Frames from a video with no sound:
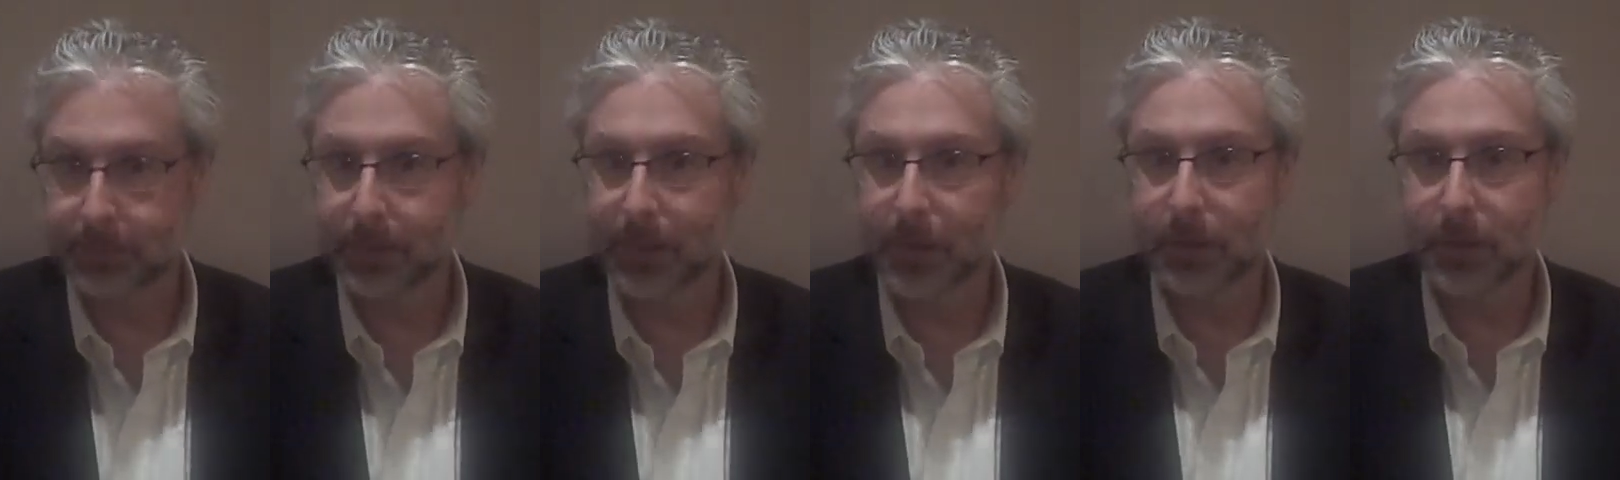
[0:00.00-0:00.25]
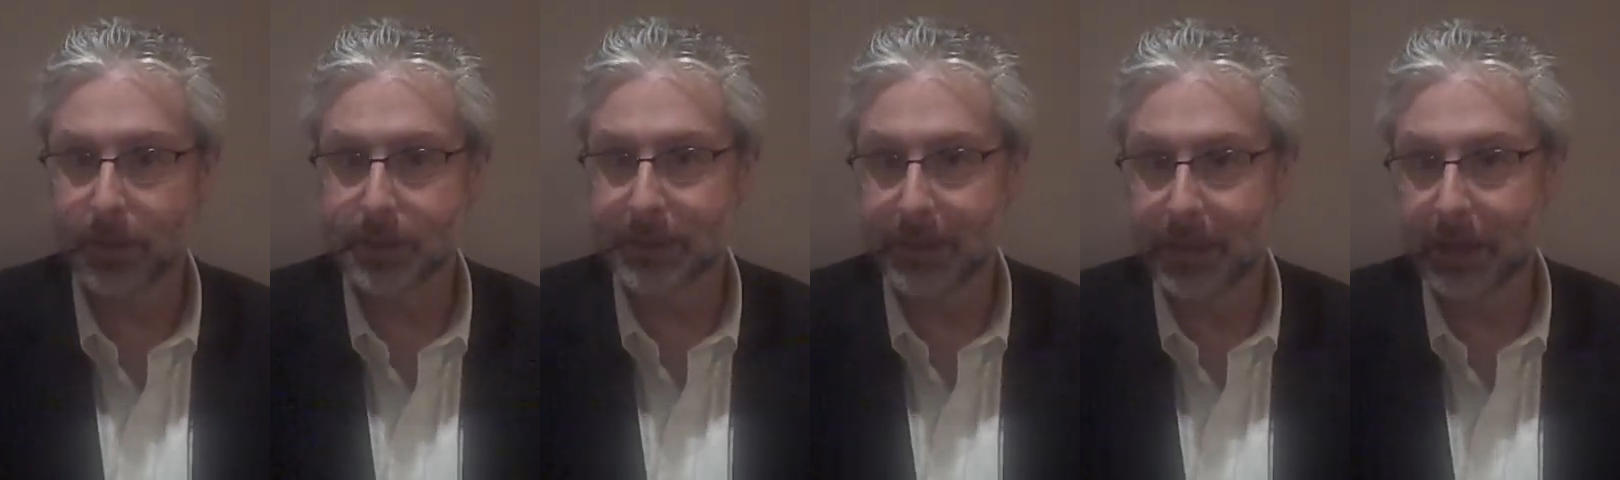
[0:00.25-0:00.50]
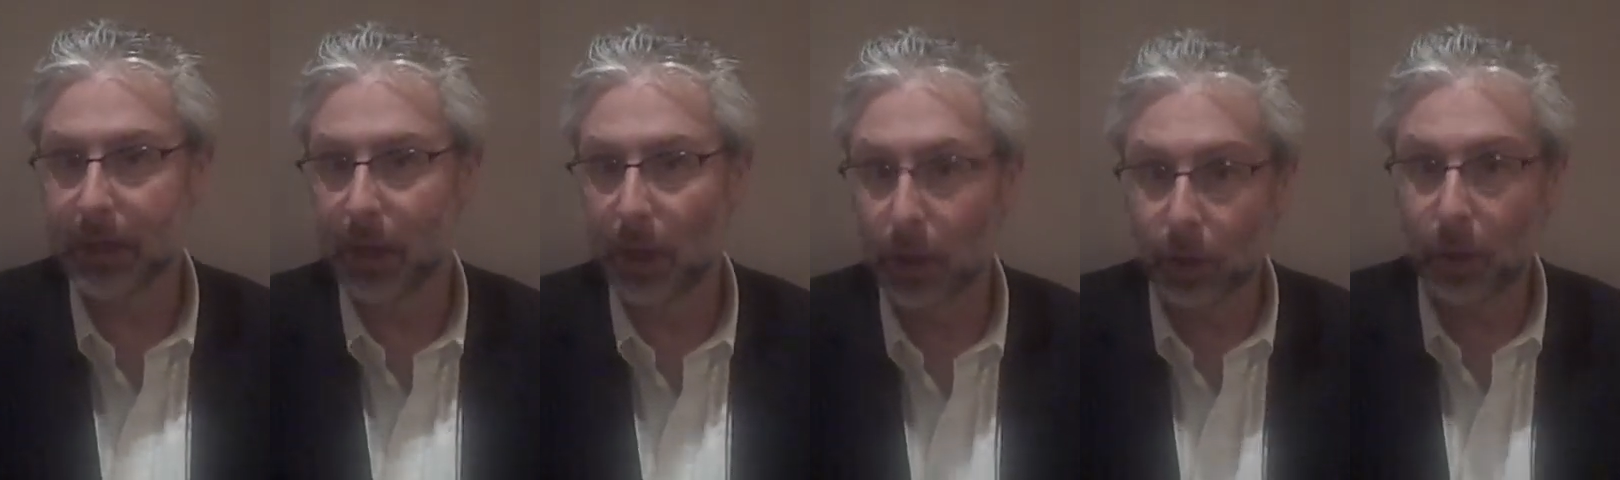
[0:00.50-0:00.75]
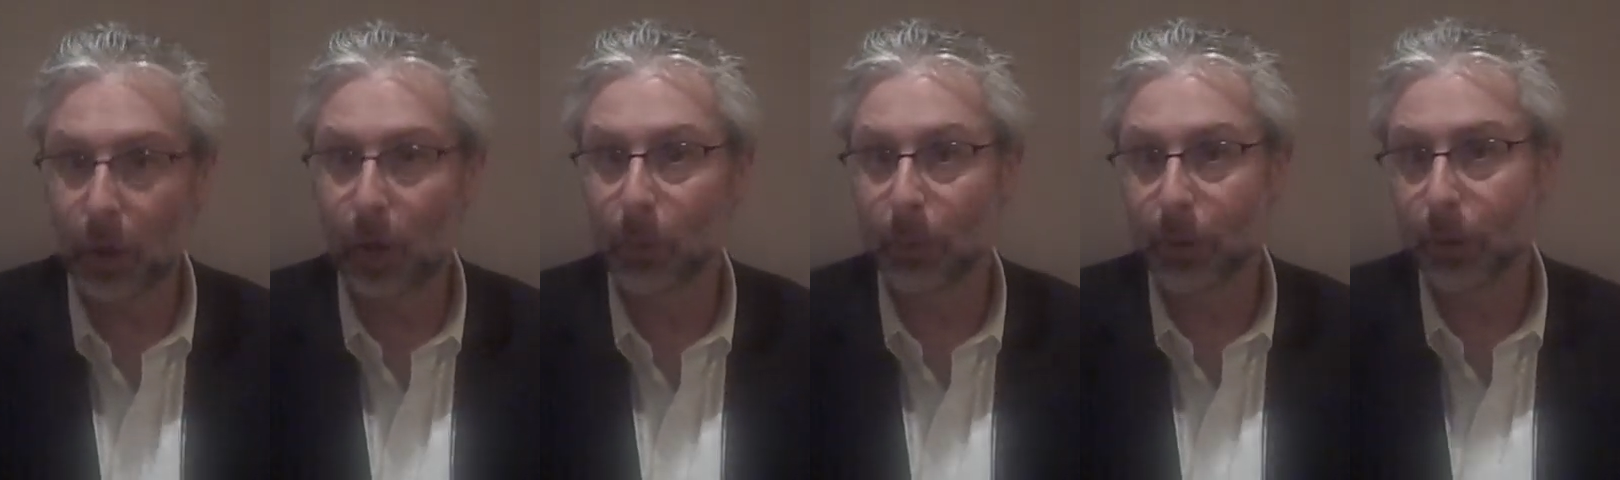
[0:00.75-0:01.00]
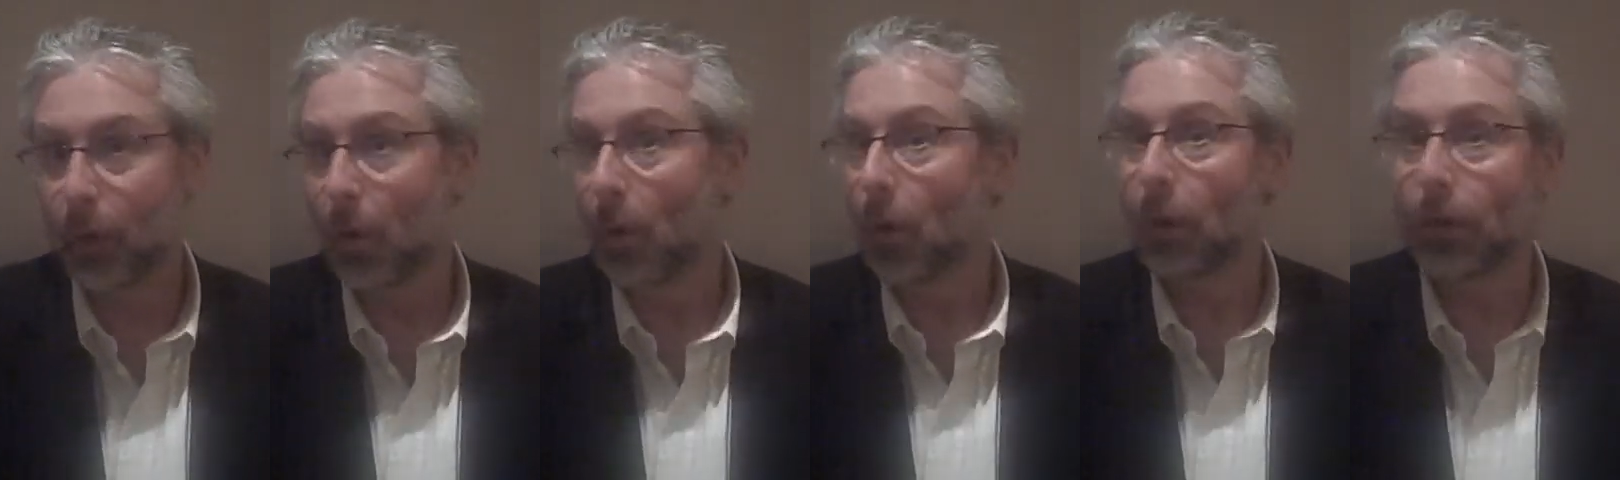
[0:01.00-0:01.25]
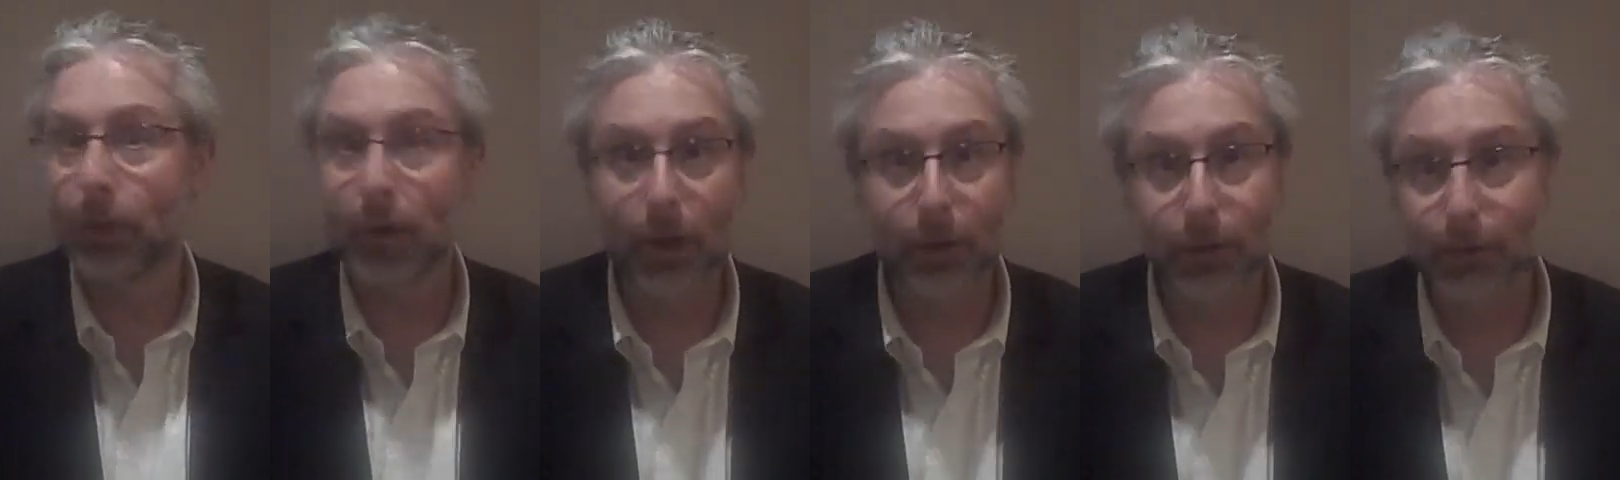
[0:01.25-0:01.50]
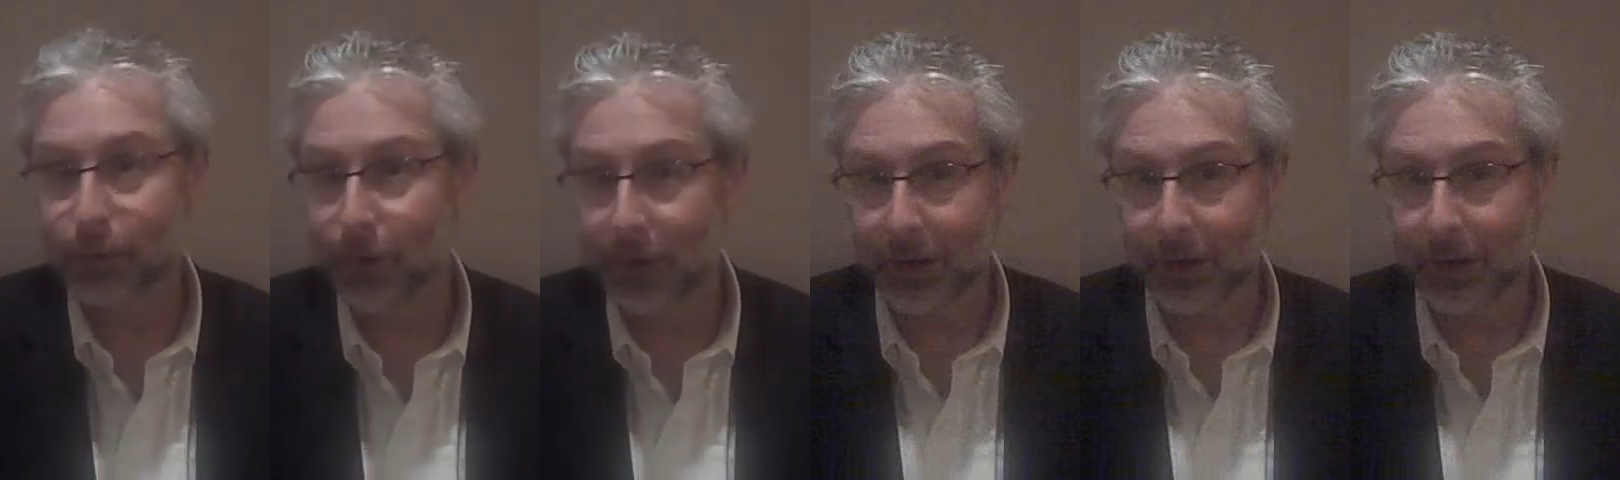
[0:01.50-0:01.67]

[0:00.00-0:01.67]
because it, along with all the other